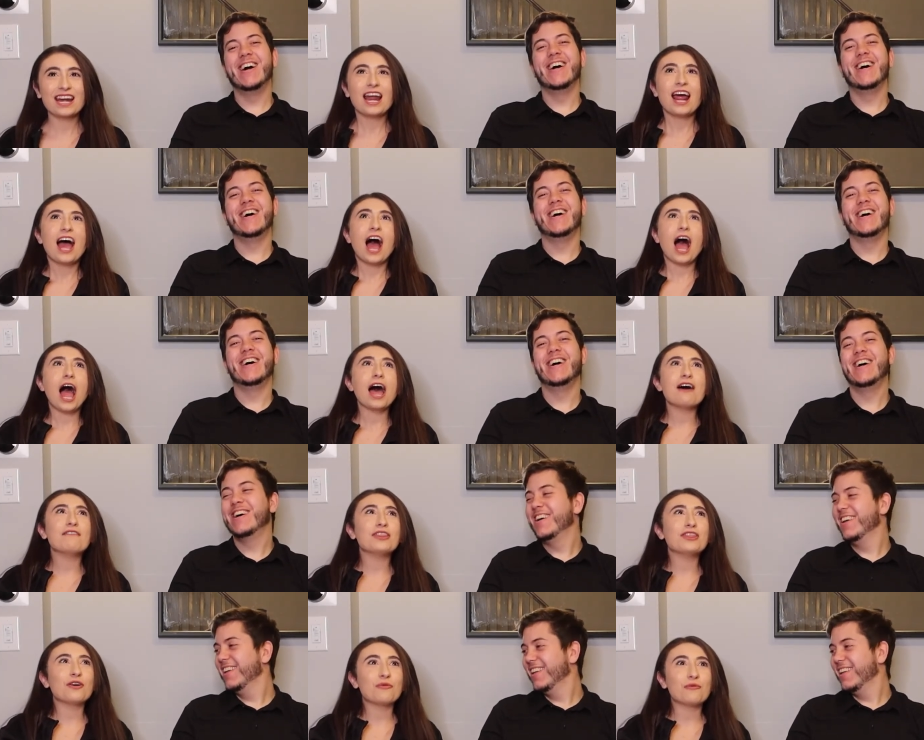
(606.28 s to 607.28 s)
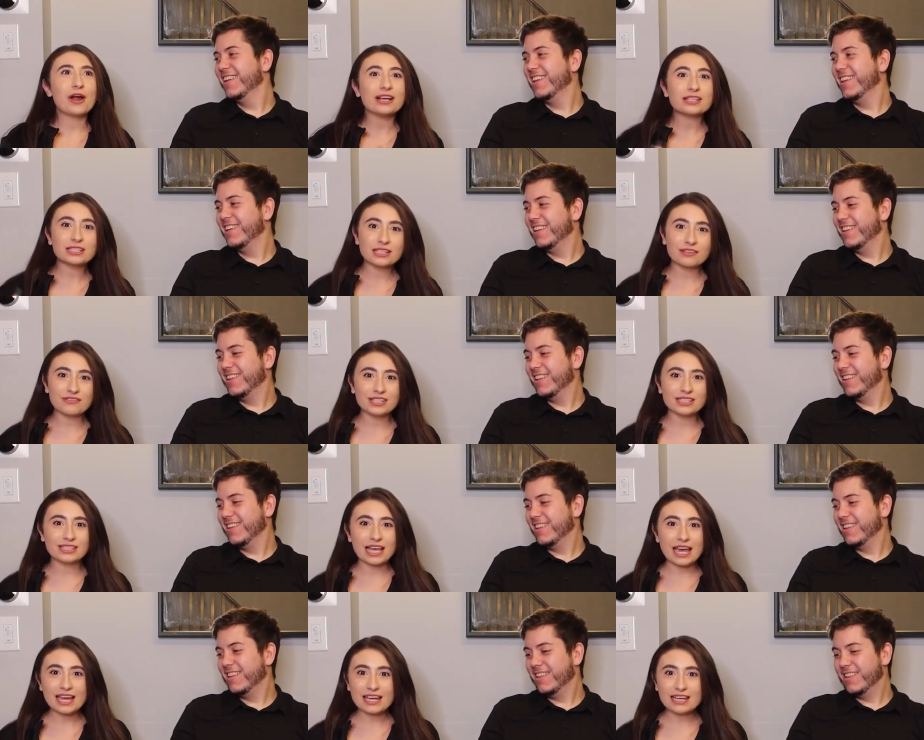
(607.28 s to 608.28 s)
Speaker 1: and then the rest of the
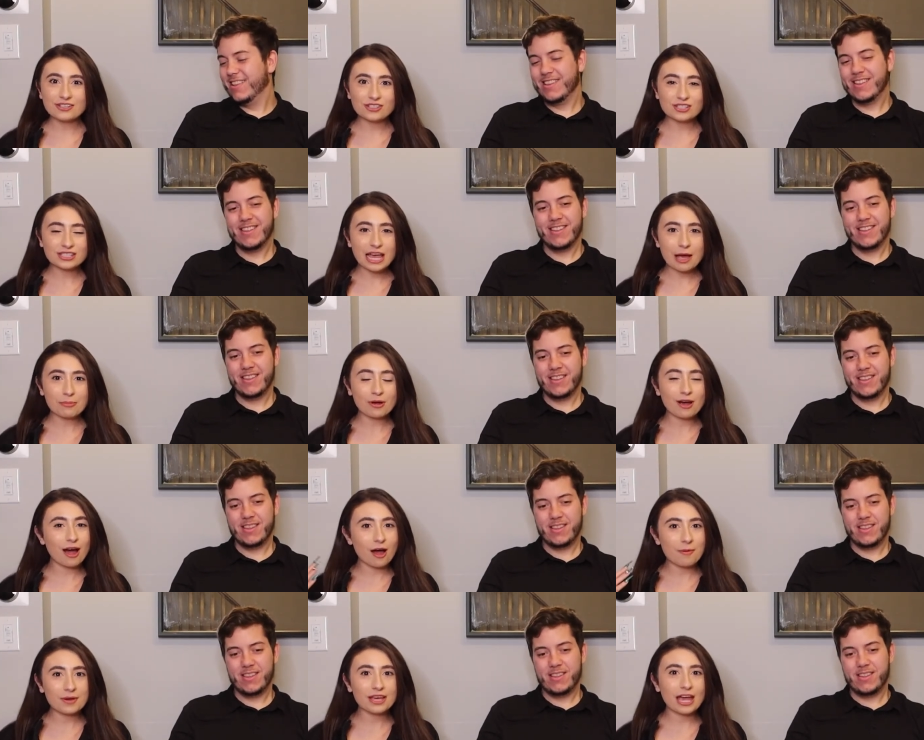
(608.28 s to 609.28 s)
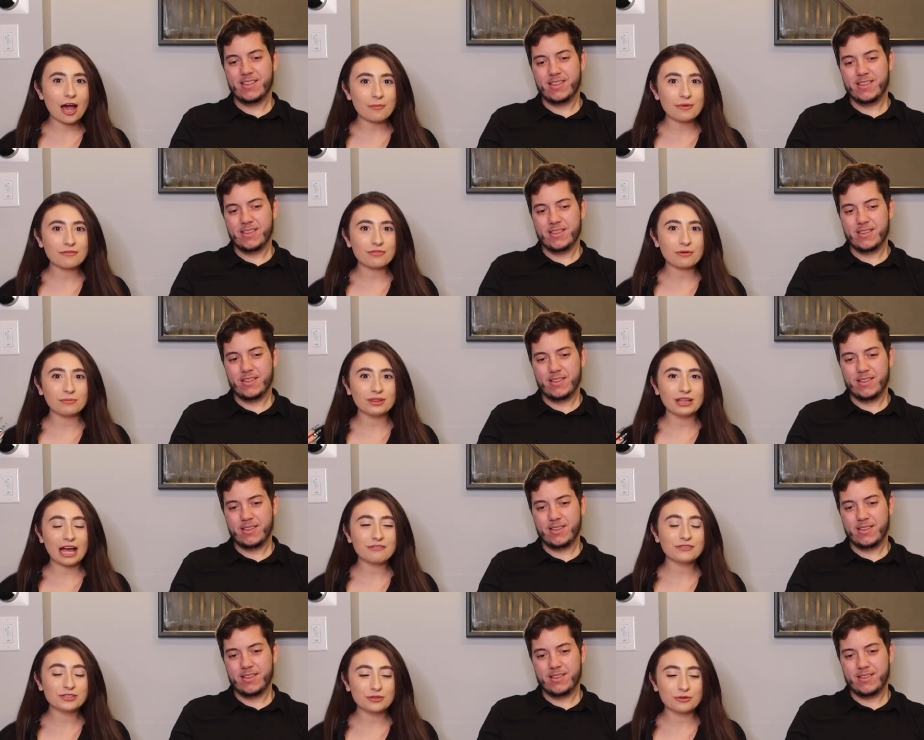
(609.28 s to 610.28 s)
day, he just kept coming at me from
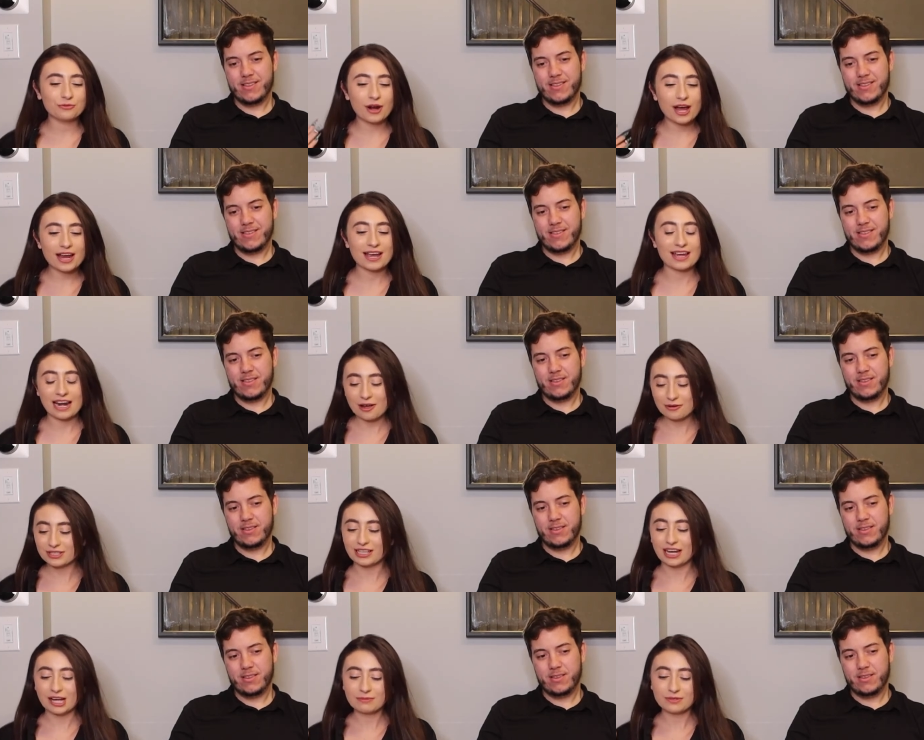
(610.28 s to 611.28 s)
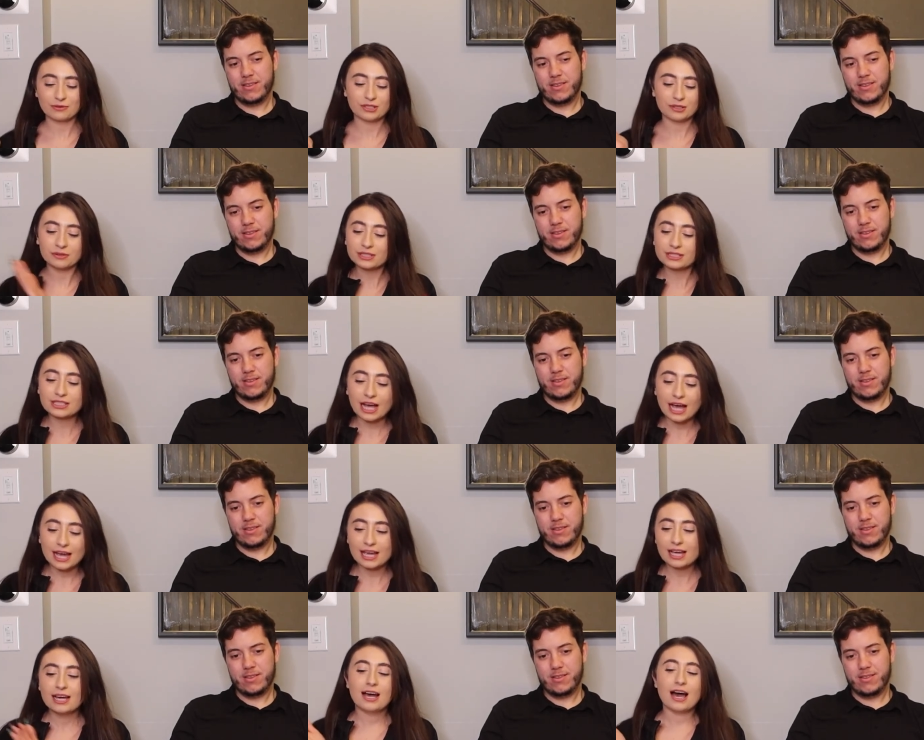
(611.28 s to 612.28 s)
left to right. And I was like, I'm so done with this
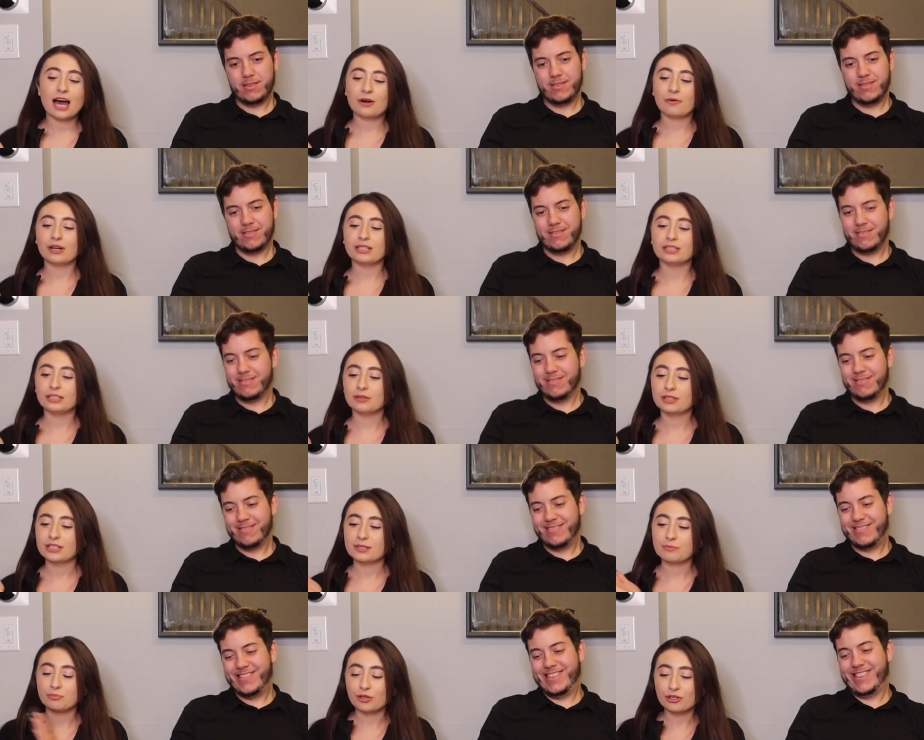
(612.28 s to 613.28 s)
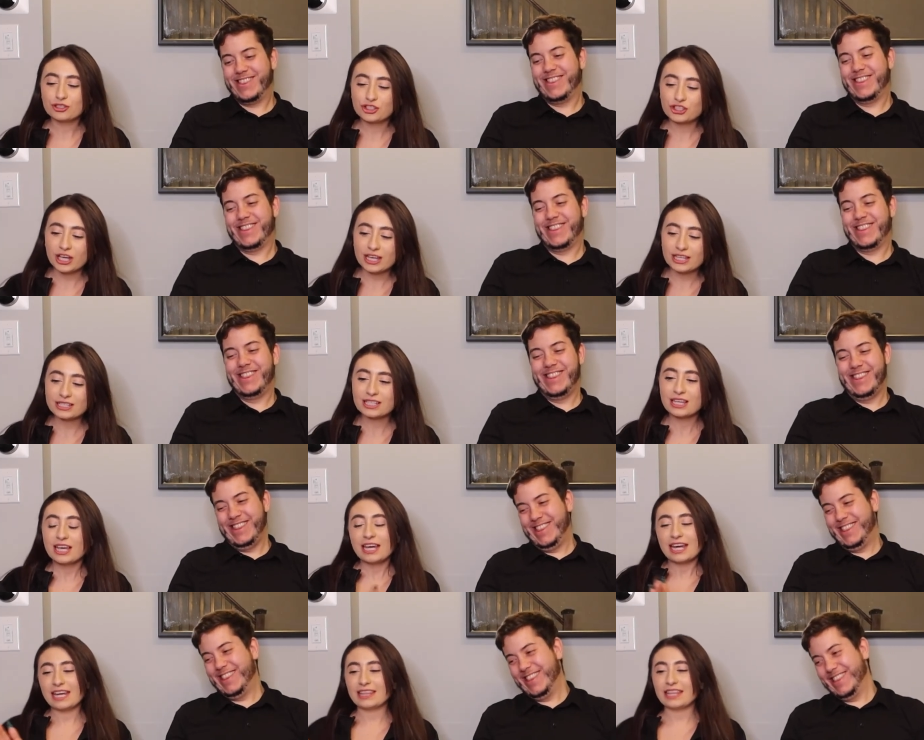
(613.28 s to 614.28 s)
guy. I don't want to deal with this bullshit.
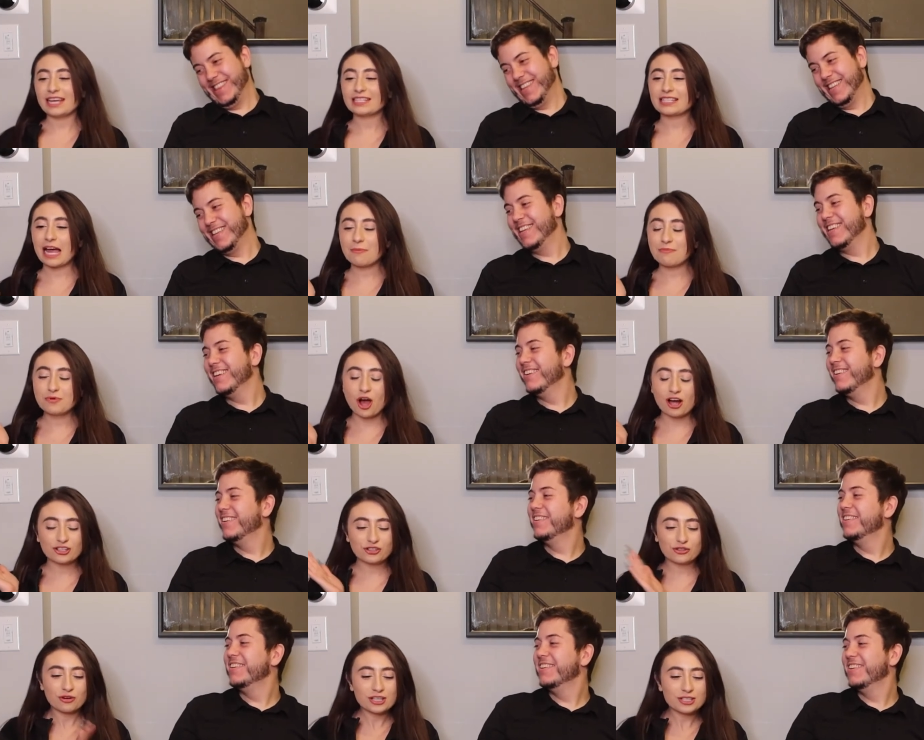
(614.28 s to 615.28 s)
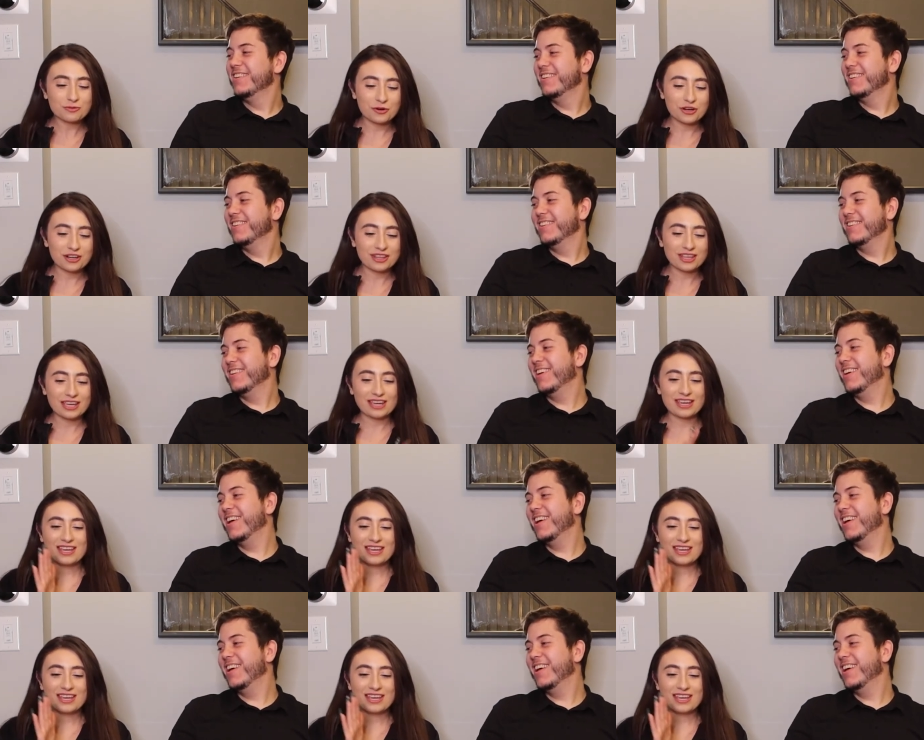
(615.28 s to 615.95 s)
He thinks I'm not trustworthy.